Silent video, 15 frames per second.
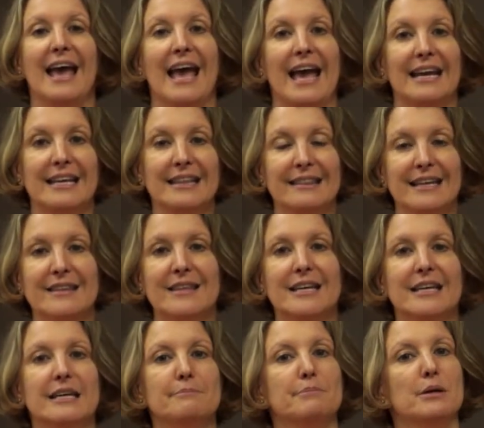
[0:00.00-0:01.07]
Anything that
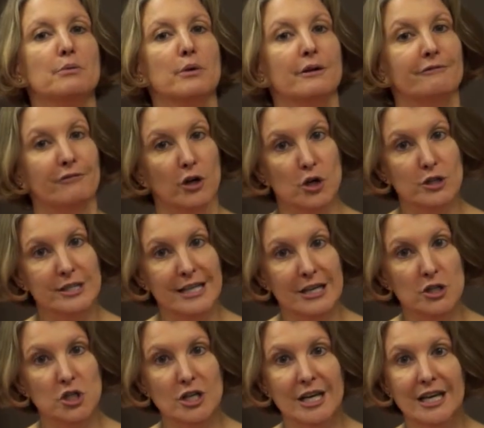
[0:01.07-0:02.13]
can be reverse
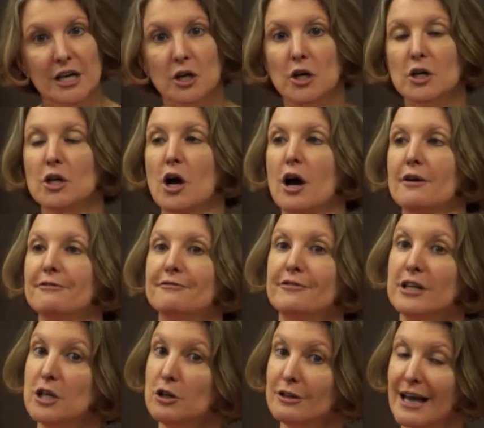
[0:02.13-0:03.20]
engineered or
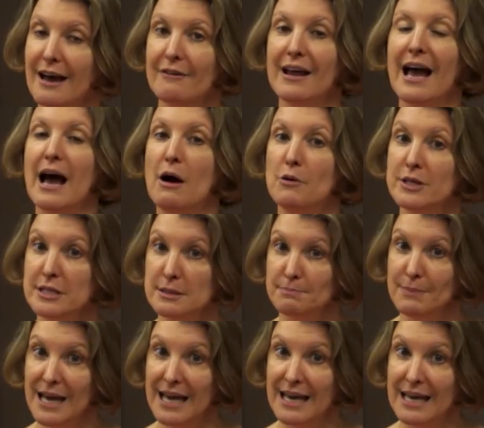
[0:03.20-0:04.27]
figured out how it's
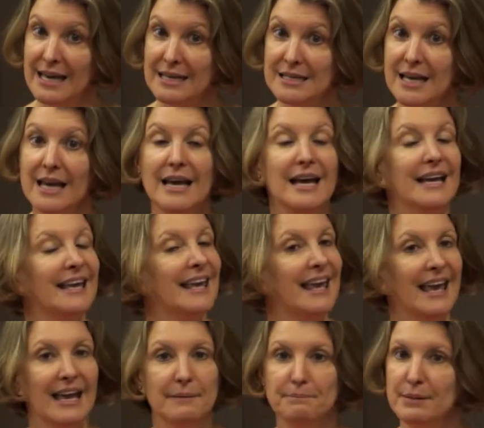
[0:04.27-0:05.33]
made
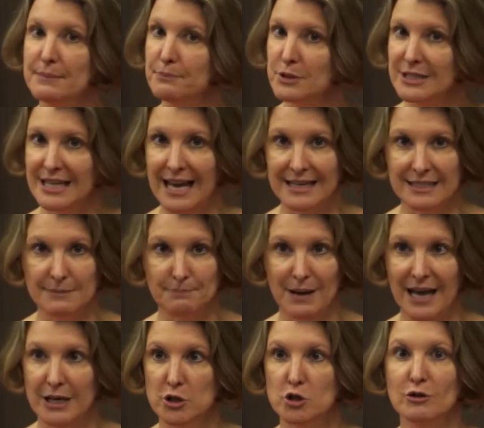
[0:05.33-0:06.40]
can't be protected
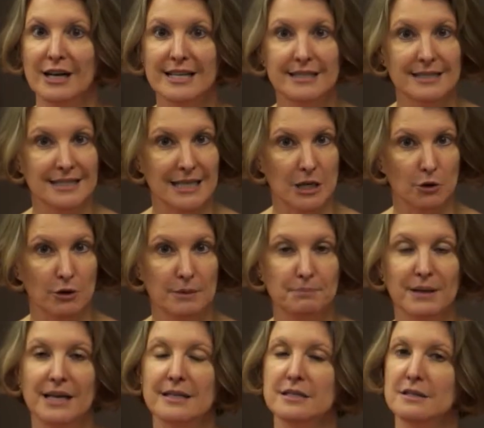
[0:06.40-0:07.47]
by a trade secret
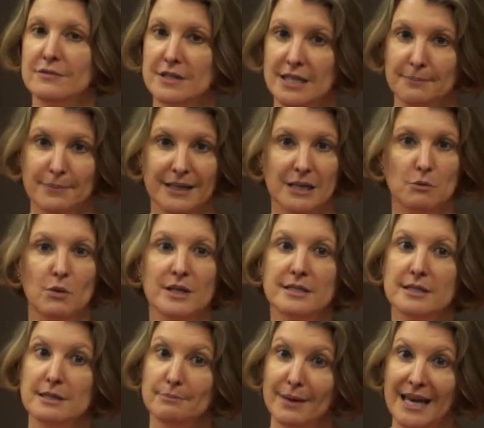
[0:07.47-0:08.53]
because if somebody wants
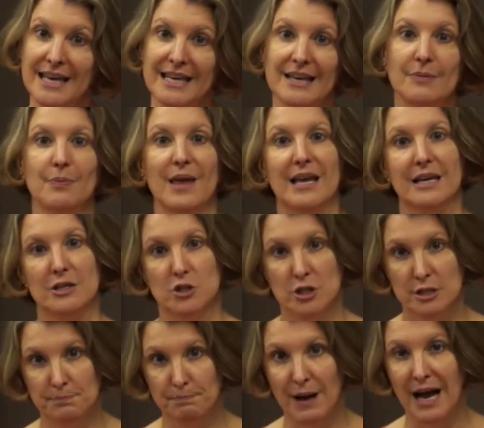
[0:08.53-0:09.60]
to make it, they can
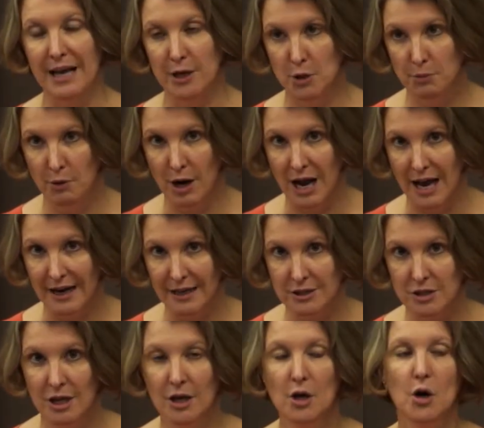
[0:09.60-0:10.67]
just buy your
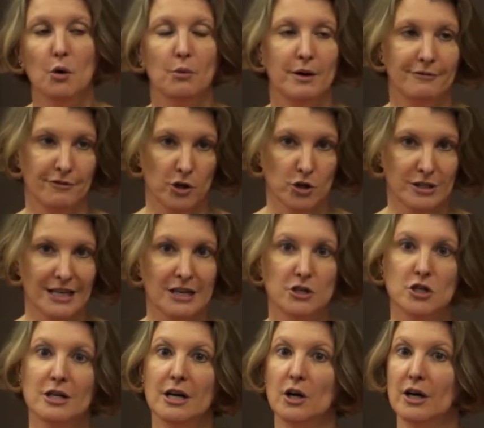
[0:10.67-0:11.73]
product, reverse
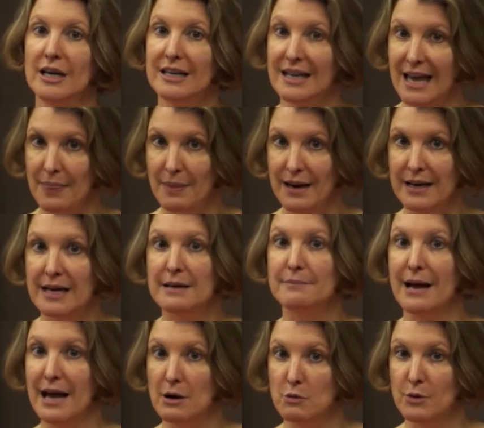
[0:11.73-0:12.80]
engineer it, and then come
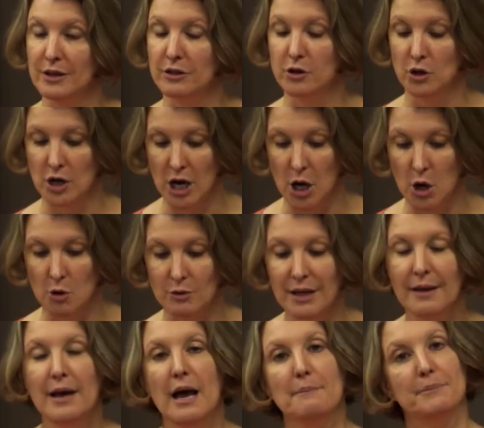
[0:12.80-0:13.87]
out with their own.
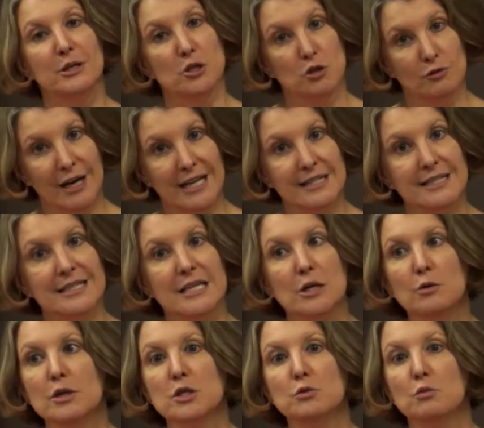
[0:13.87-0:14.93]
But trade
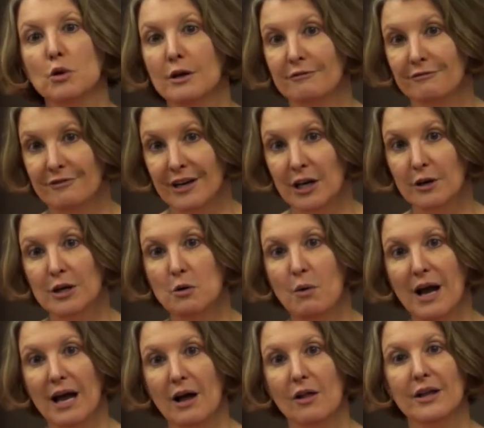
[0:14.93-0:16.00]
secrets work very
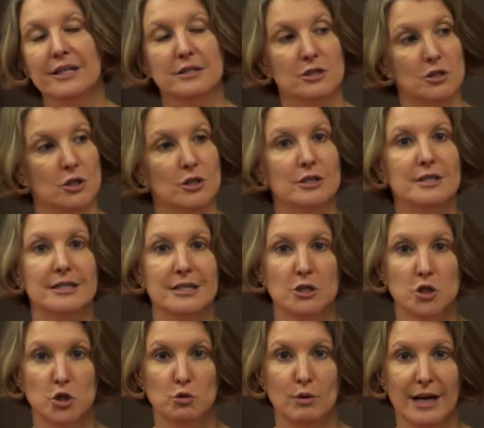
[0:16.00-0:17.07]
well in certain
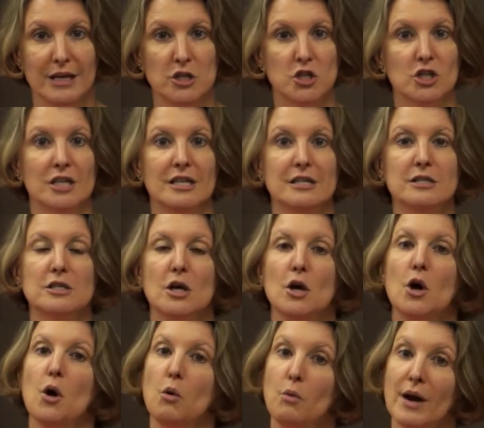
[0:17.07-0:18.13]
situations
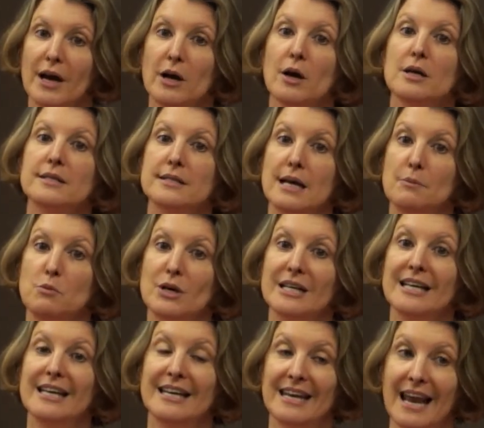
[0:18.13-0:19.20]
where someone
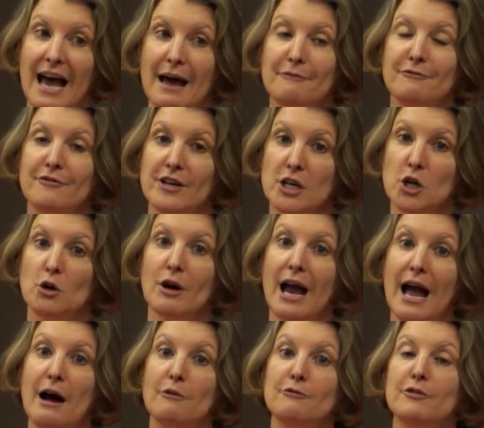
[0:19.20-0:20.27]
cannot figure
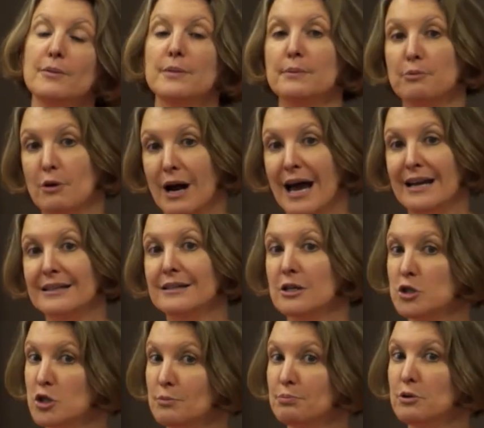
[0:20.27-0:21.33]
out from the product
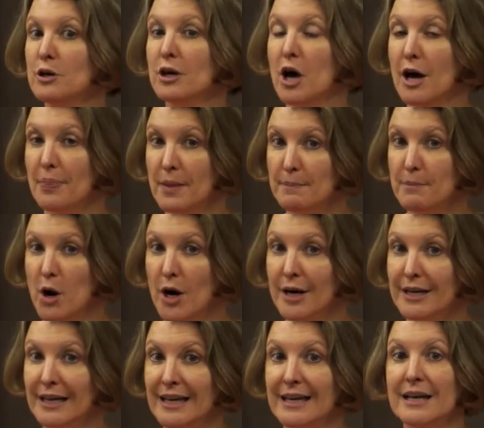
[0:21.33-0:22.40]
that you put on the
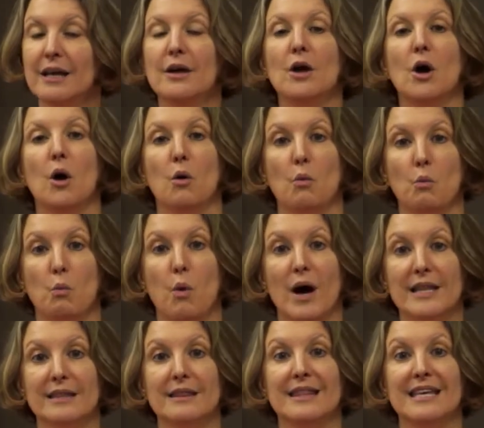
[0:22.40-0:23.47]
market
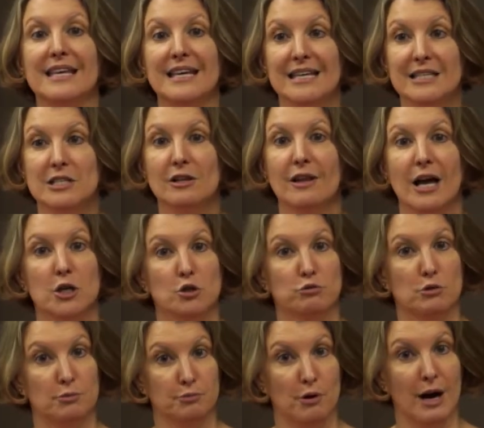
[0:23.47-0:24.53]
what the
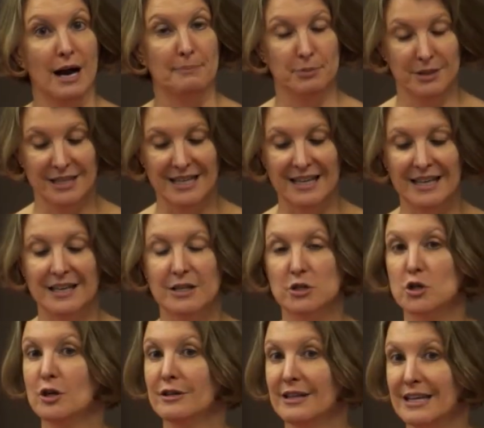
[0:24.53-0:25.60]
intellectual property
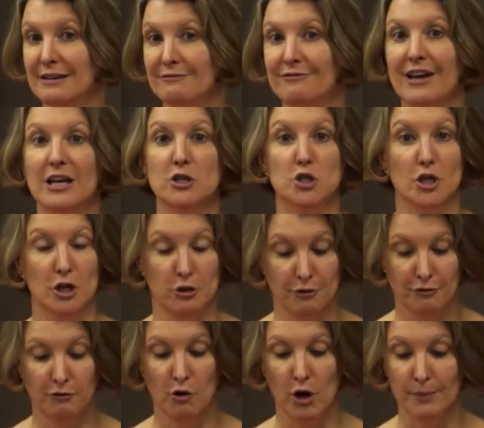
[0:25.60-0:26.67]
is or the invention or the
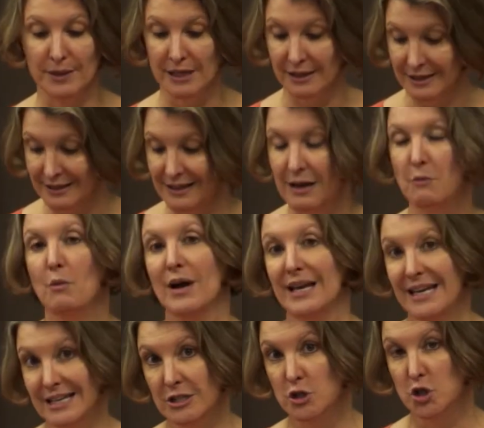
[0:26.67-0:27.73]
formula that went
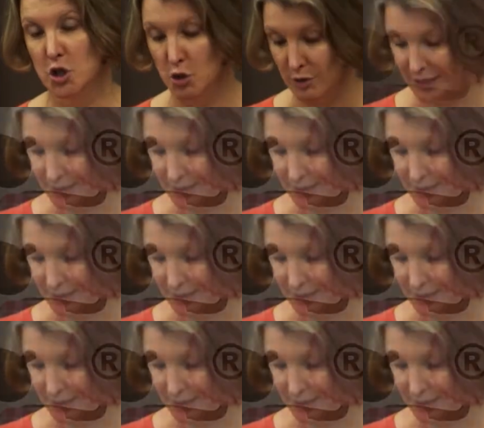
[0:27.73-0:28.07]
into